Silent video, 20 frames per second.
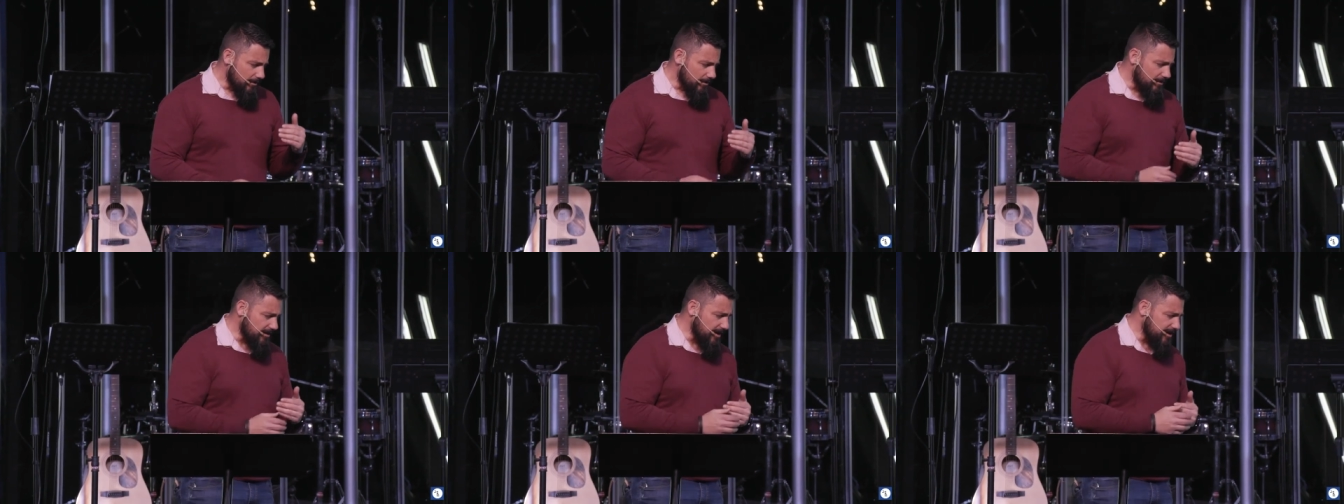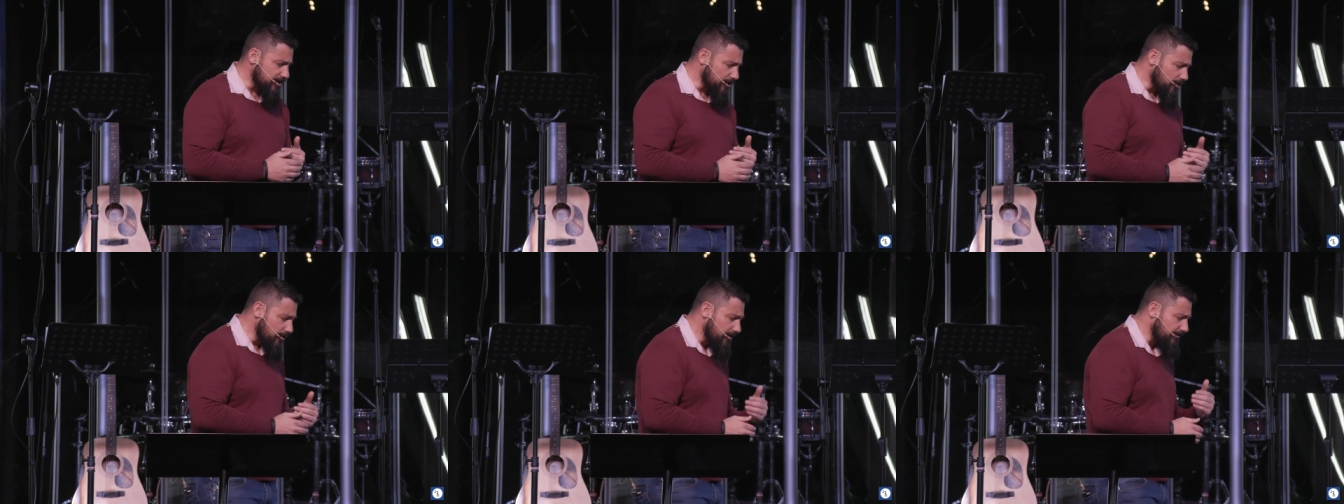
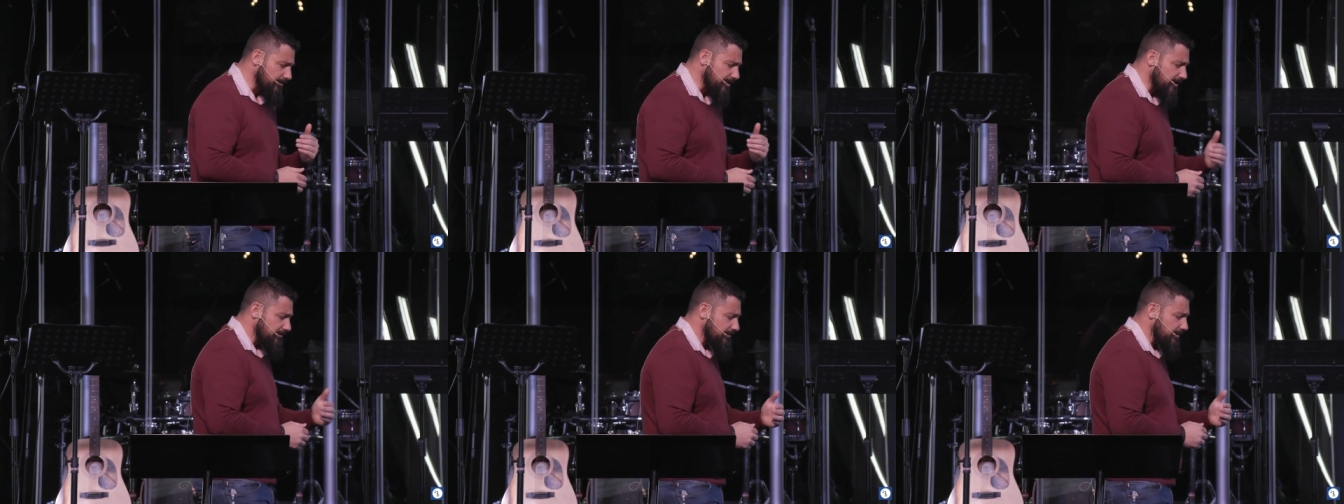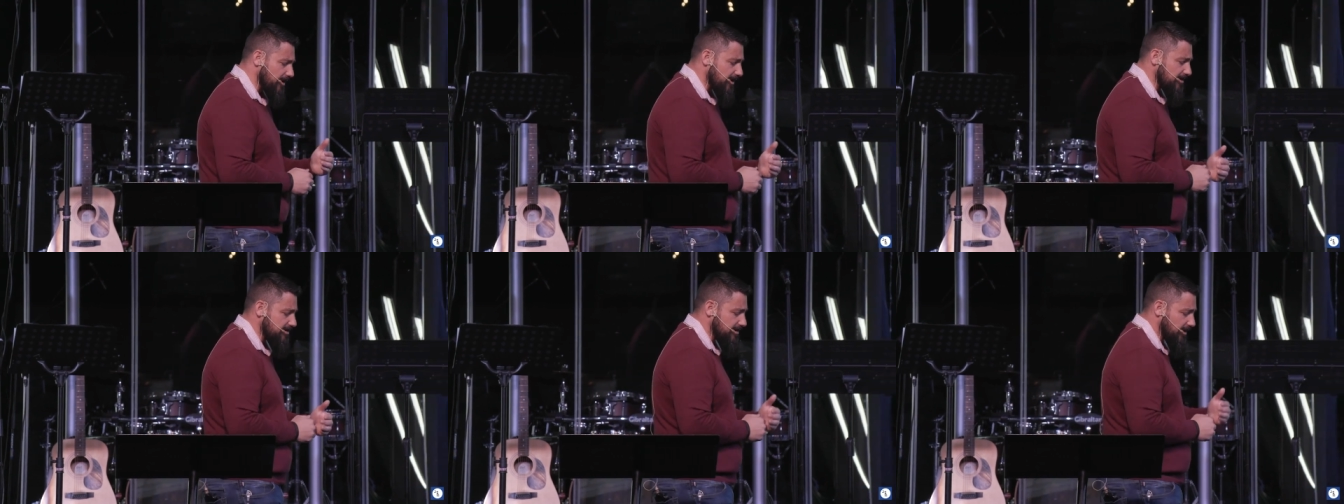that you have
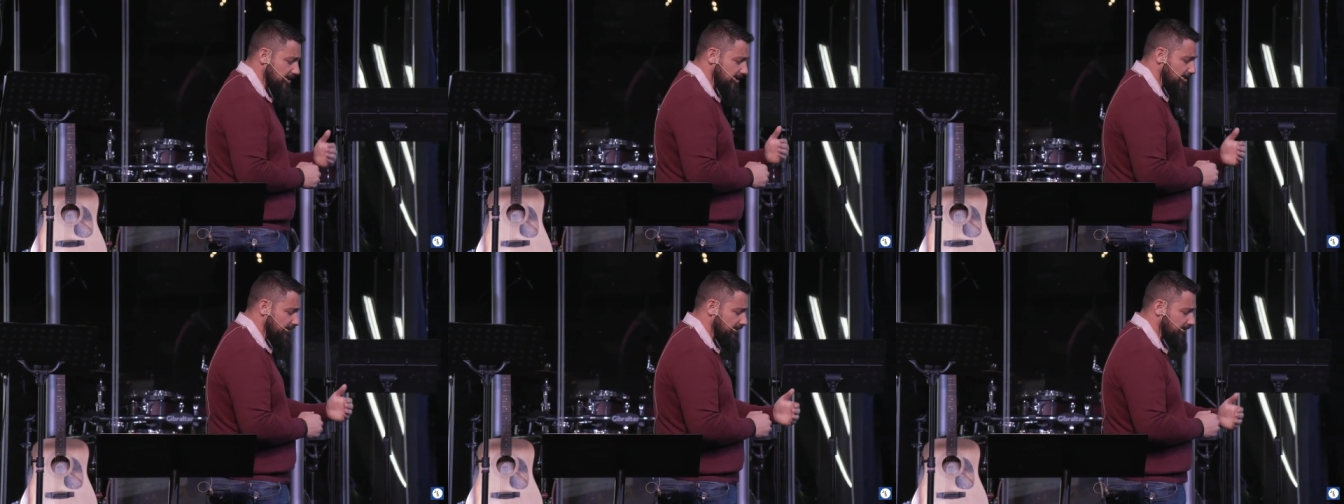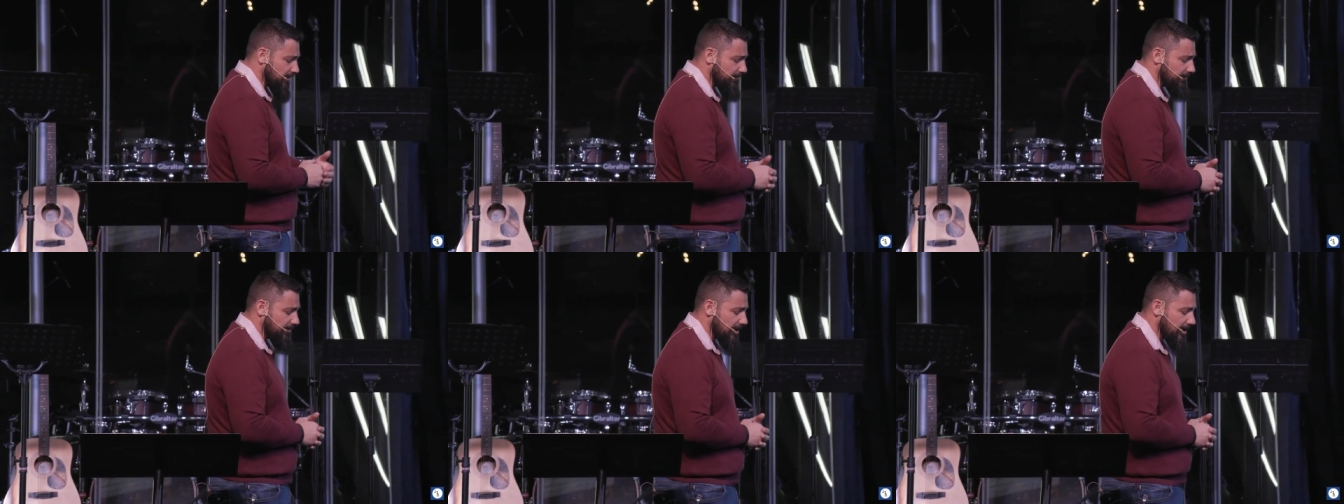given us the
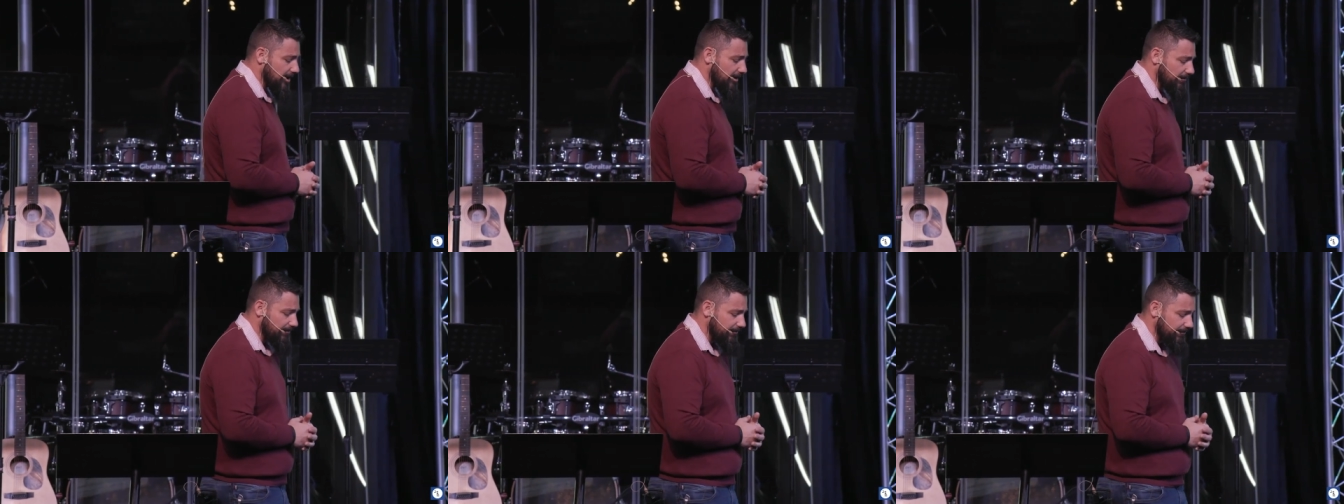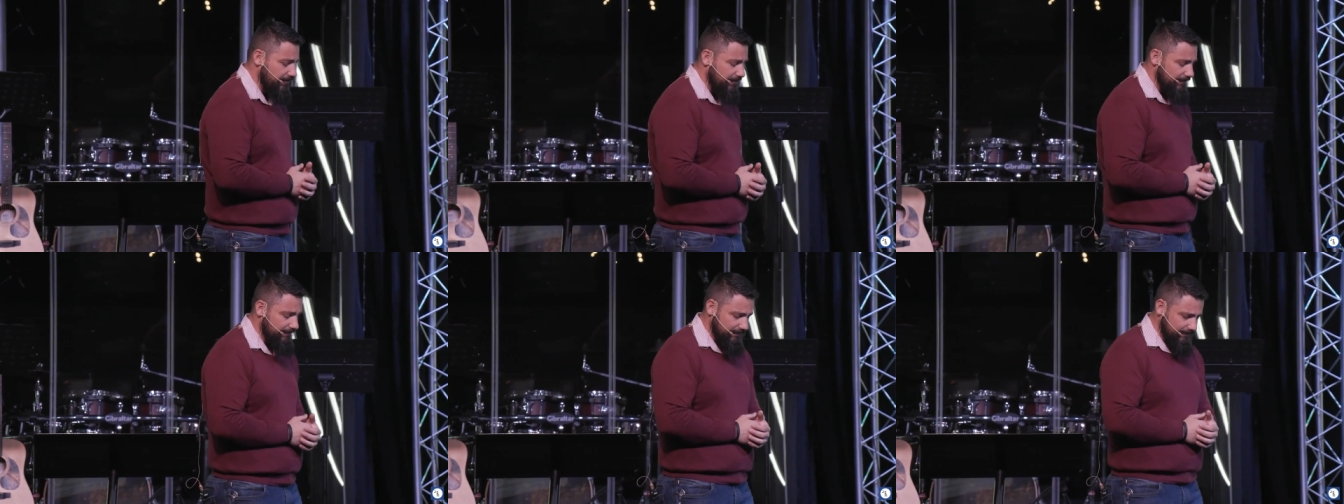gift of life.